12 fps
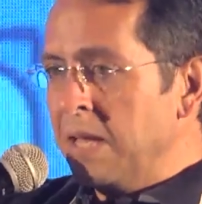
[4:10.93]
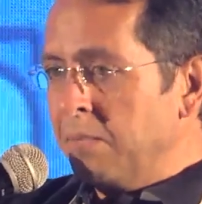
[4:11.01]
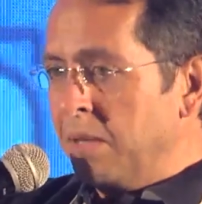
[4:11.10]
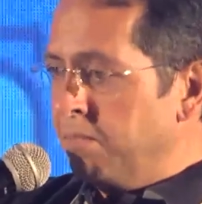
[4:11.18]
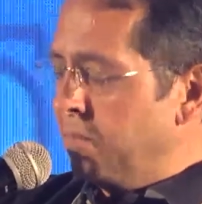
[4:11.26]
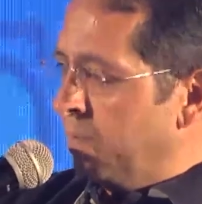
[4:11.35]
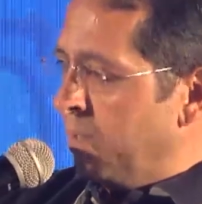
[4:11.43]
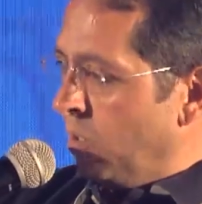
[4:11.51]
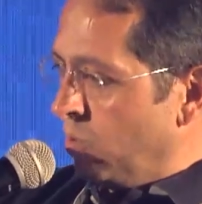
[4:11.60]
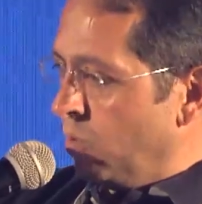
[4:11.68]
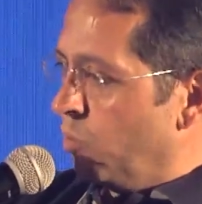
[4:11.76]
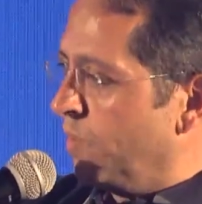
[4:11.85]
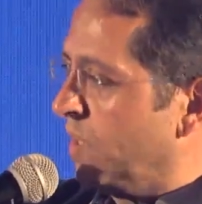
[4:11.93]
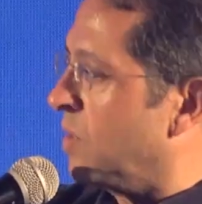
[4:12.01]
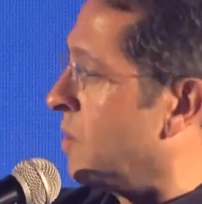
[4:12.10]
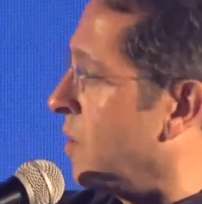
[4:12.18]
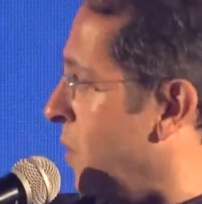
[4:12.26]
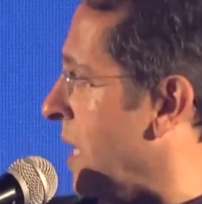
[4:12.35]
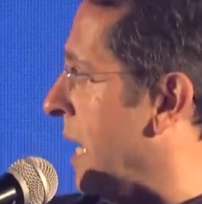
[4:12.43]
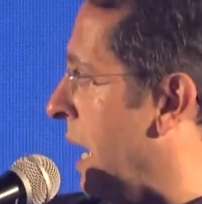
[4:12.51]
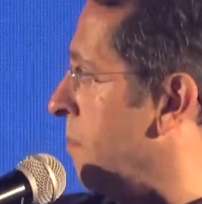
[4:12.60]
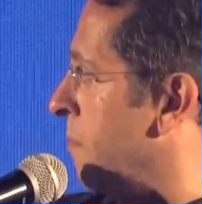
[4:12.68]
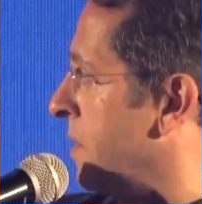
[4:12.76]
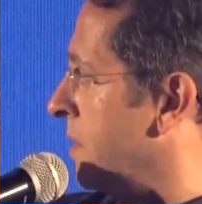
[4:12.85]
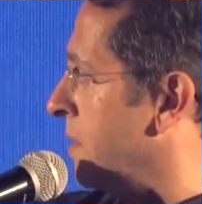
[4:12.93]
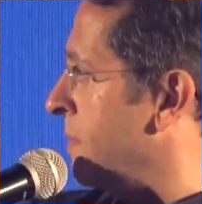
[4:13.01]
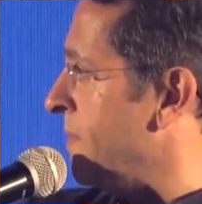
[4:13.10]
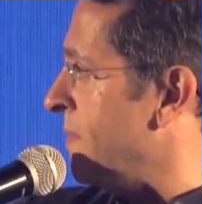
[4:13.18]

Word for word: But maybe also moving to the Greek campus,